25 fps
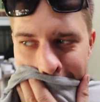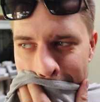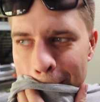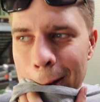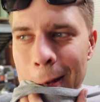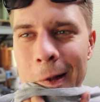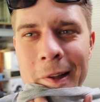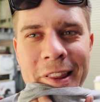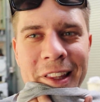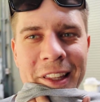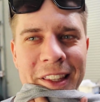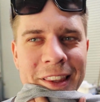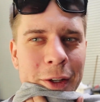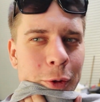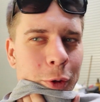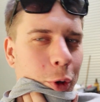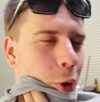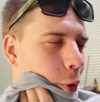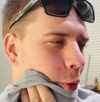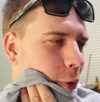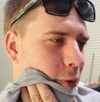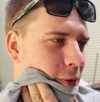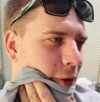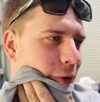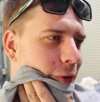Well, I think they were
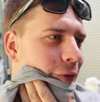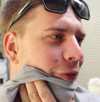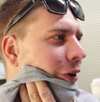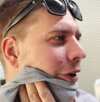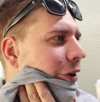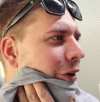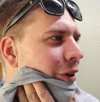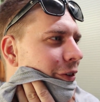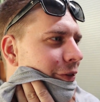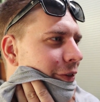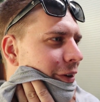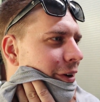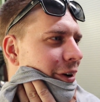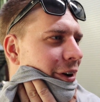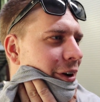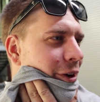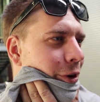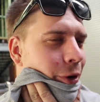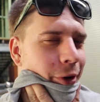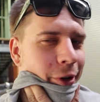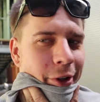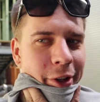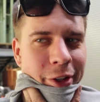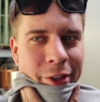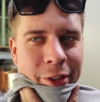also very, very
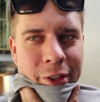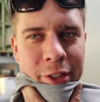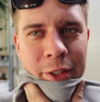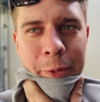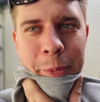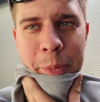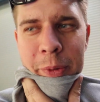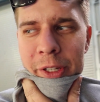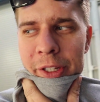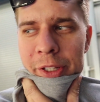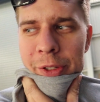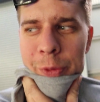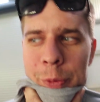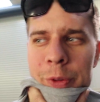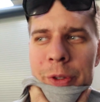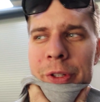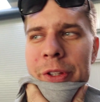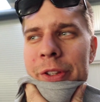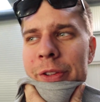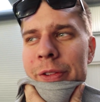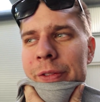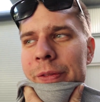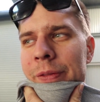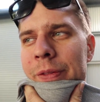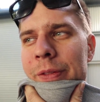hot compared to what
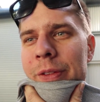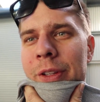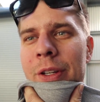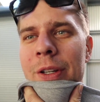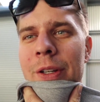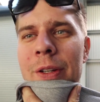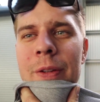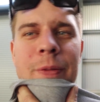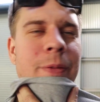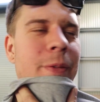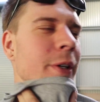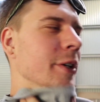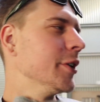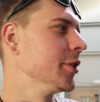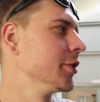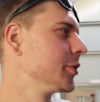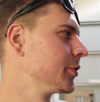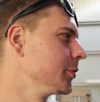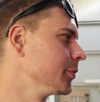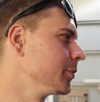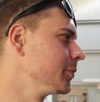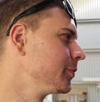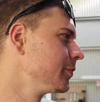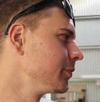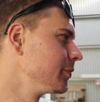the
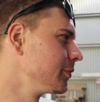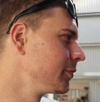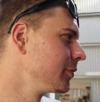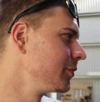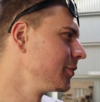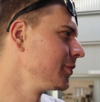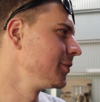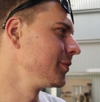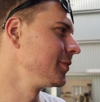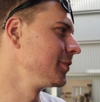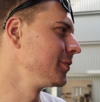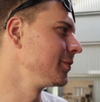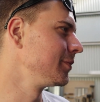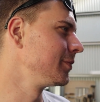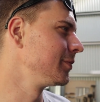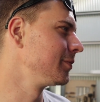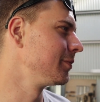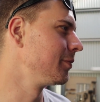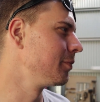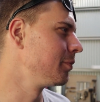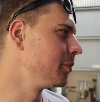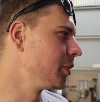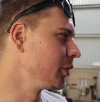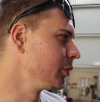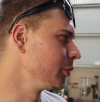initial
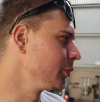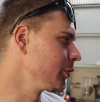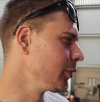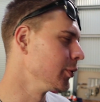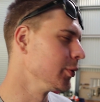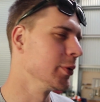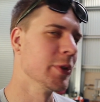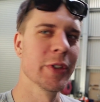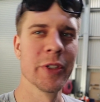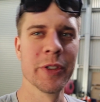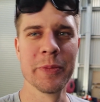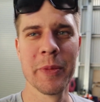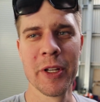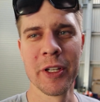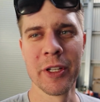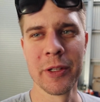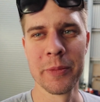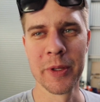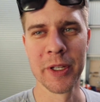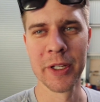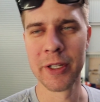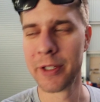built use is meant to be.